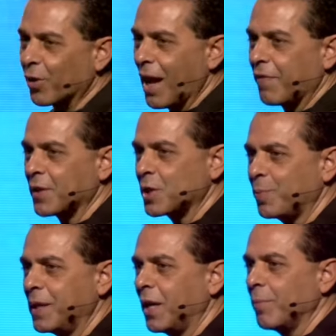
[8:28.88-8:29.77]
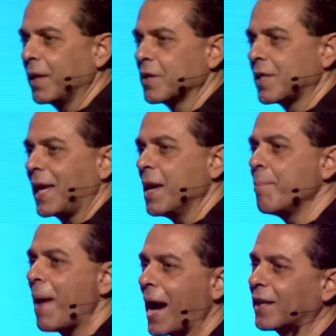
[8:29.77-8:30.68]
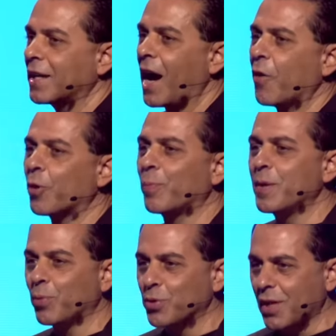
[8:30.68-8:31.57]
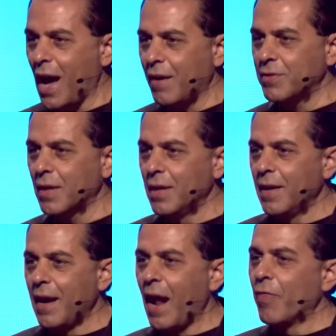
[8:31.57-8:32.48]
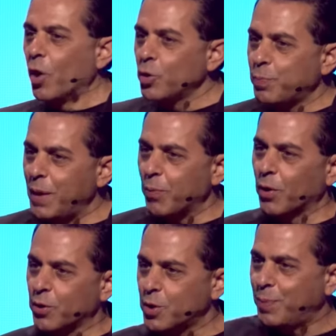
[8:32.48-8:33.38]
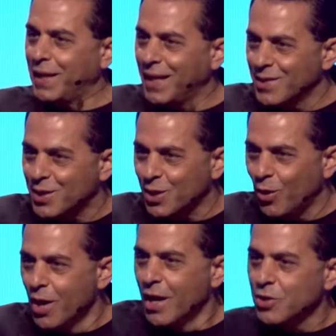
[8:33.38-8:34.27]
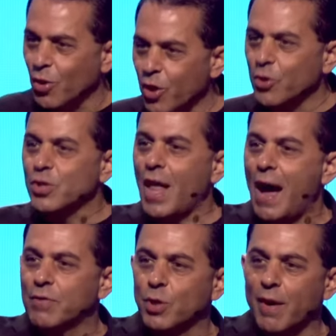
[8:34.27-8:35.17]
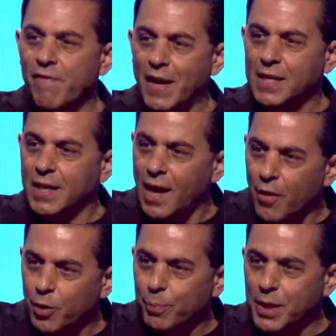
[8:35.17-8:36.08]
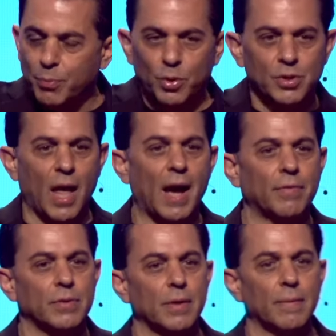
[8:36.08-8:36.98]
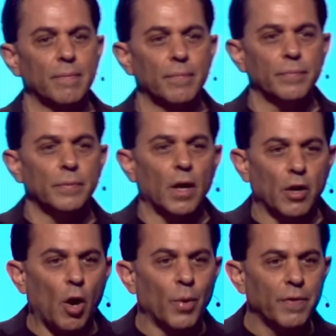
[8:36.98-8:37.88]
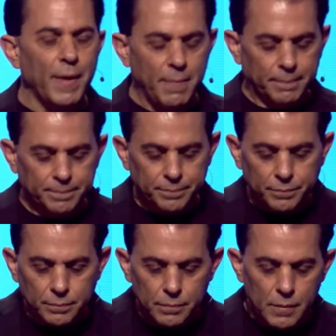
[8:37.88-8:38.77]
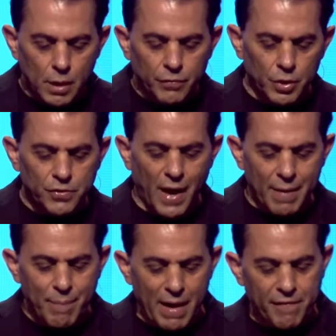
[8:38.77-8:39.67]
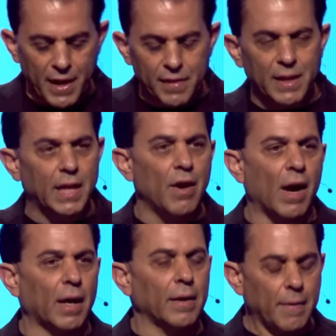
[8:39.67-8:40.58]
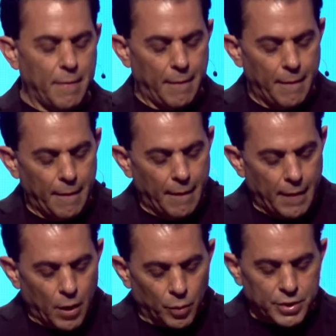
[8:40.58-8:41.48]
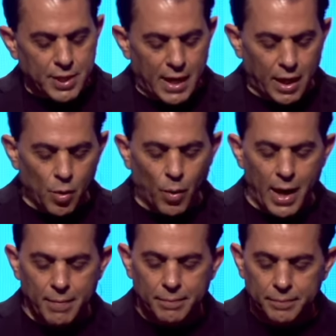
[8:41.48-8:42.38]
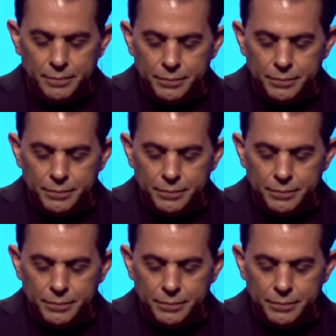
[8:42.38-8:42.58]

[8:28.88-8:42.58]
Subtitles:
Their life is speaking because they impacted other people's lives, and those people are speaking still, so those lives are affecting other people's lives. Are y'all with me? Verse 5, by faith, Enoch was taken away.